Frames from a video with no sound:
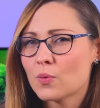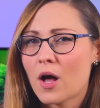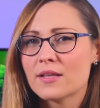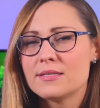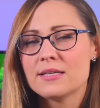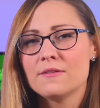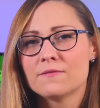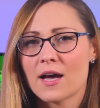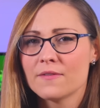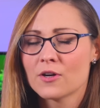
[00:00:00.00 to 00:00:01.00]
quality
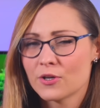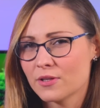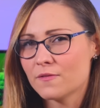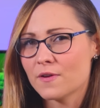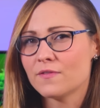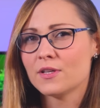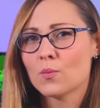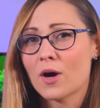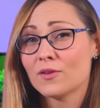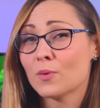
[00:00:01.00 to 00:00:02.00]
five hundred fifty
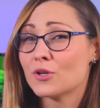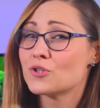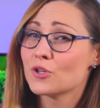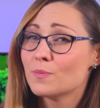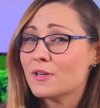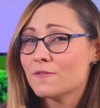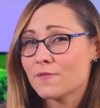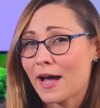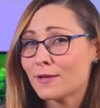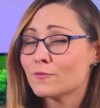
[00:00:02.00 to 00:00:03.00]
watt one should be
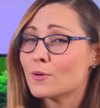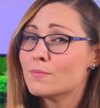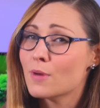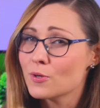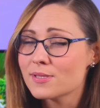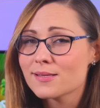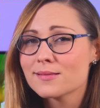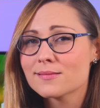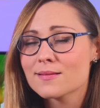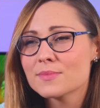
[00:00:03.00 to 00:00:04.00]
fine for most
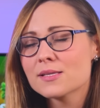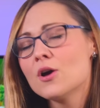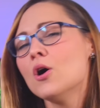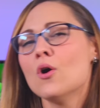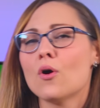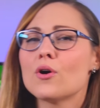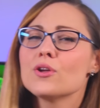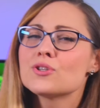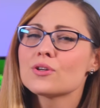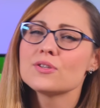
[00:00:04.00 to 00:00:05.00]
systems, or
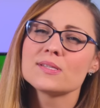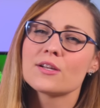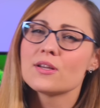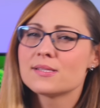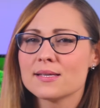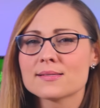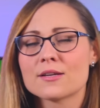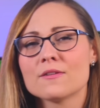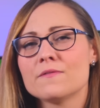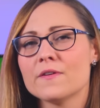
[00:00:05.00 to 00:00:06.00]
you should consider a six
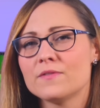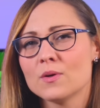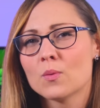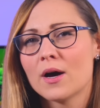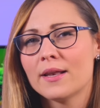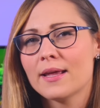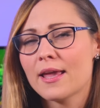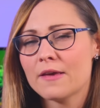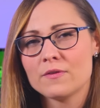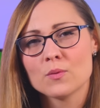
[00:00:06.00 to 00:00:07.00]
hundred fifty one
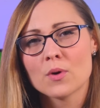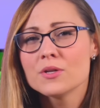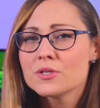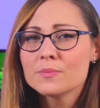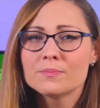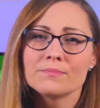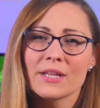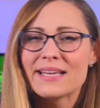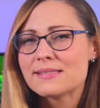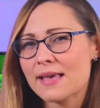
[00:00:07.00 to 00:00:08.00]
if you want to
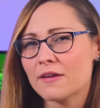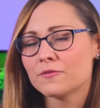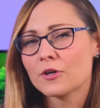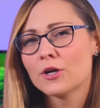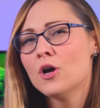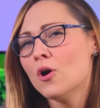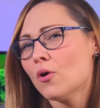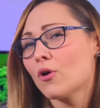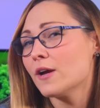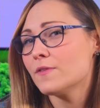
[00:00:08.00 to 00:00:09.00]
play it safer,
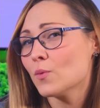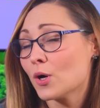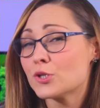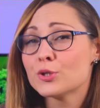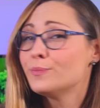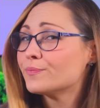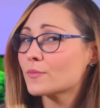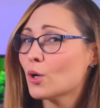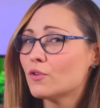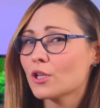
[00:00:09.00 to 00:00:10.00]
or if you want to
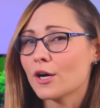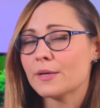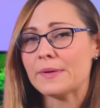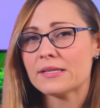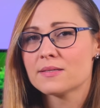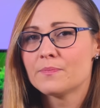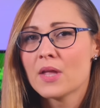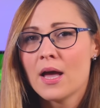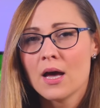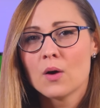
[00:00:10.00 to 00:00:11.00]
overclock a bit.
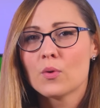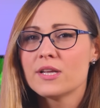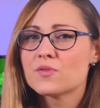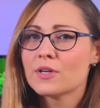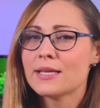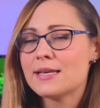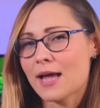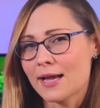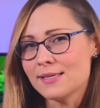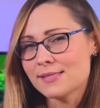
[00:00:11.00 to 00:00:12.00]
What is really
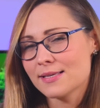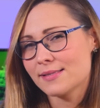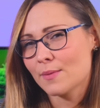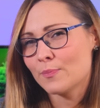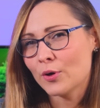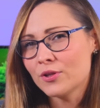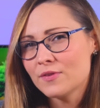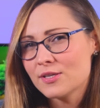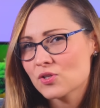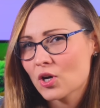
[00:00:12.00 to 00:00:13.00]
nice is that both
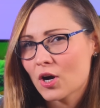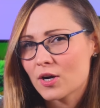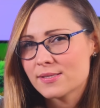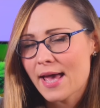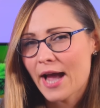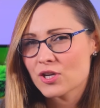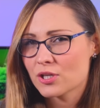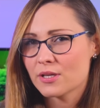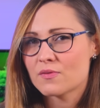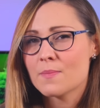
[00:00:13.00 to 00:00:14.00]
of these cards
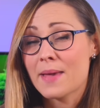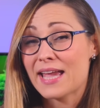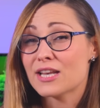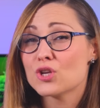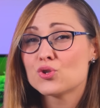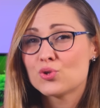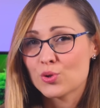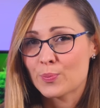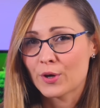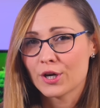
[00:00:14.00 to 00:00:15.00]
actually remain
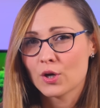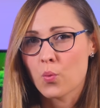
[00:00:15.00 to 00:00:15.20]
super